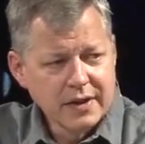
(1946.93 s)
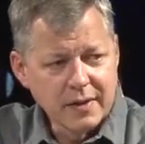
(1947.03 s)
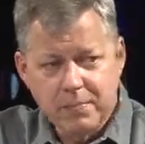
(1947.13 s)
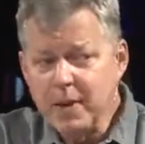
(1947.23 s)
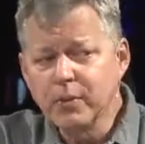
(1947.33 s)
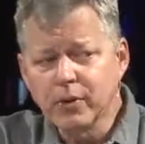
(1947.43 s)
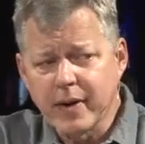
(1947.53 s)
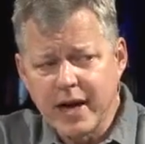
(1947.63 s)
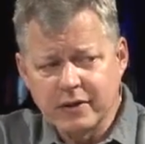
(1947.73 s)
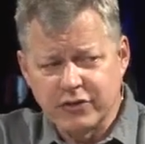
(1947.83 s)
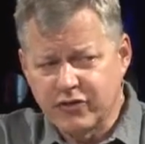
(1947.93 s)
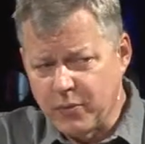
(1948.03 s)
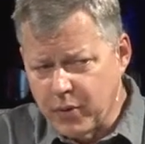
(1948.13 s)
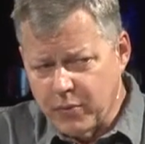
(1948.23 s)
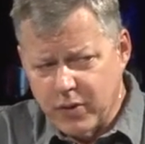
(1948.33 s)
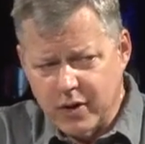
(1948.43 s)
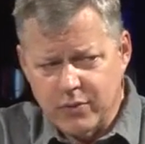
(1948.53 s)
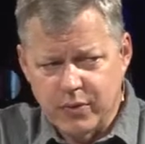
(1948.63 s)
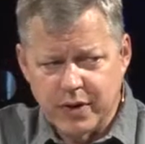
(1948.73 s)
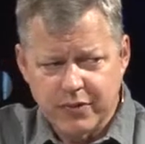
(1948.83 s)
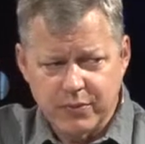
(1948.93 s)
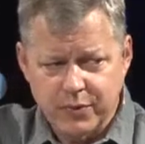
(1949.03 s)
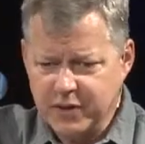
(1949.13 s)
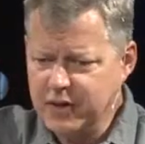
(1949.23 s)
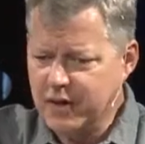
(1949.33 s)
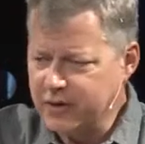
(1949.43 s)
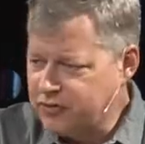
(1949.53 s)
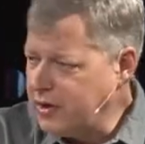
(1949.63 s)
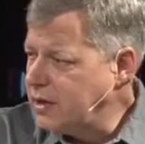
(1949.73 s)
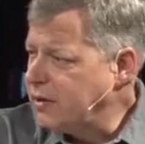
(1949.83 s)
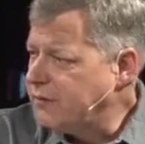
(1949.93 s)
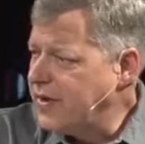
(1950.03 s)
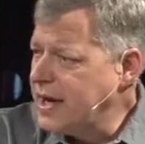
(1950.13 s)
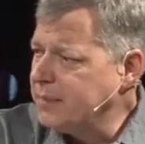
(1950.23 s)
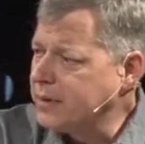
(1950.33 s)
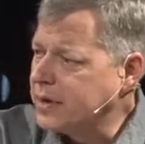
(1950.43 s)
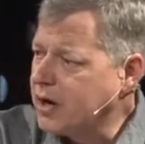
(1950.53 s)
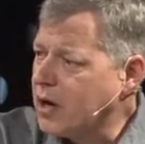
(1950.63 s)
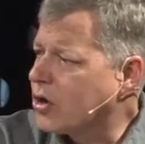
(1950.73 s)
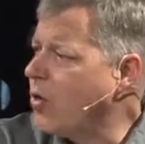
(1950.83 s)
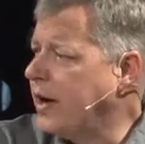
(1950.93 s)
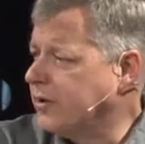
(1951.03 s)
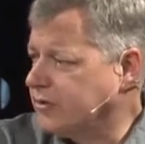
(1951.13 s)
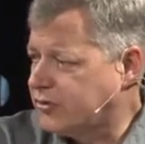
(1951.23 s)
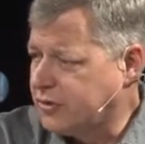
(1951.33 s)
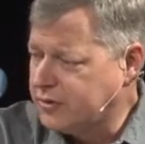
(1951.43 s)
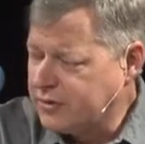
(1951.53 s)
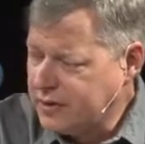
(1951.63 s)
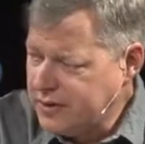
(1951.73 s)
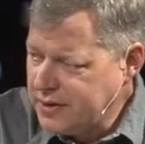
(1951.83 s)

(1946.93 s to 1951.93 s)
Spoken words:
that people around us that we work with, within our extended family, our acquaintances,